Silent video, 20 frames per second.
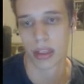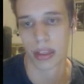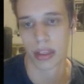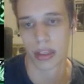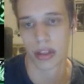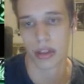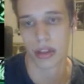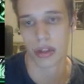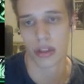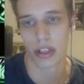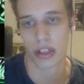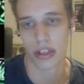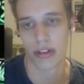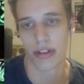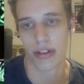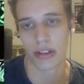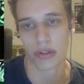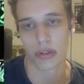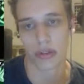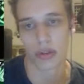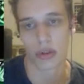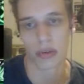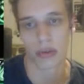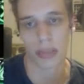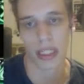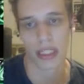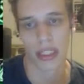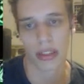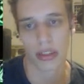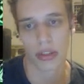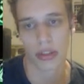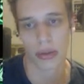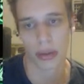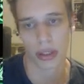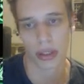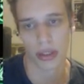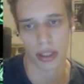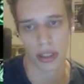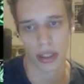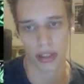Usually around 2 minutes you
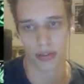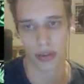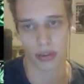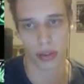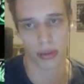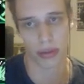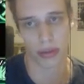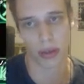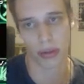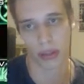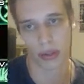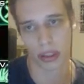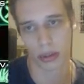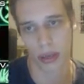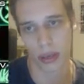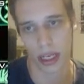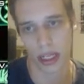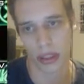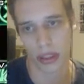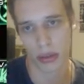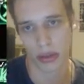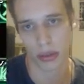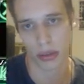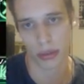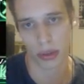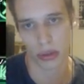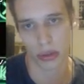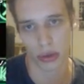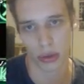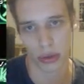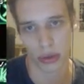want to leave your opponent's base, or you patrol